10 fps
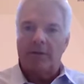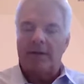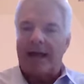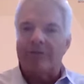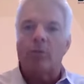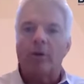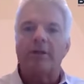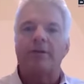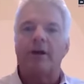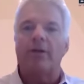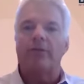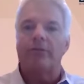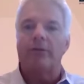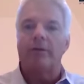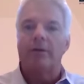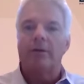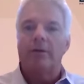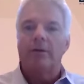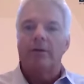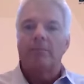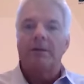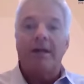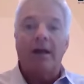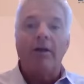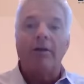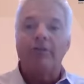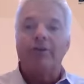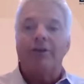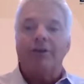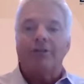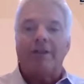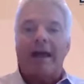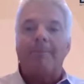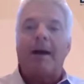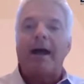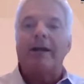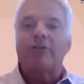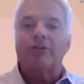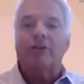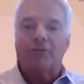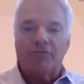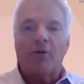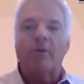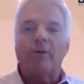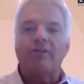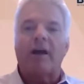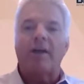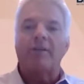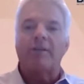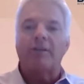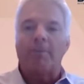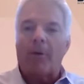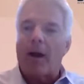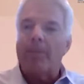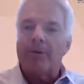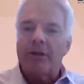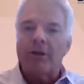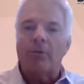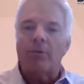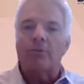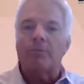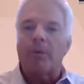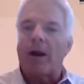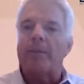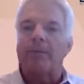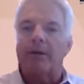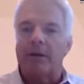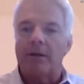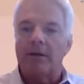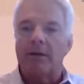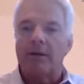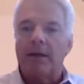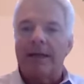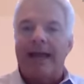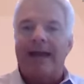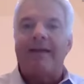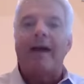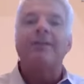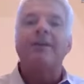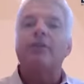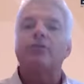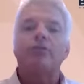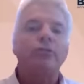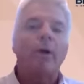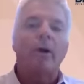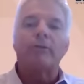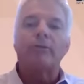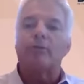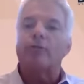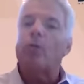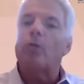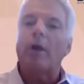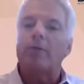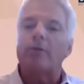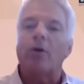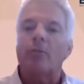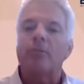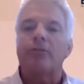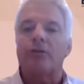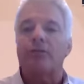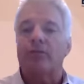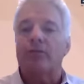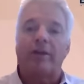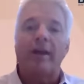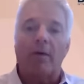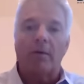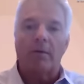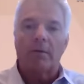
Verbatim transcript: That's what it does. Because that buyer is going to focus on the property owner's property and not the other 200 or 400 homes that are for sale.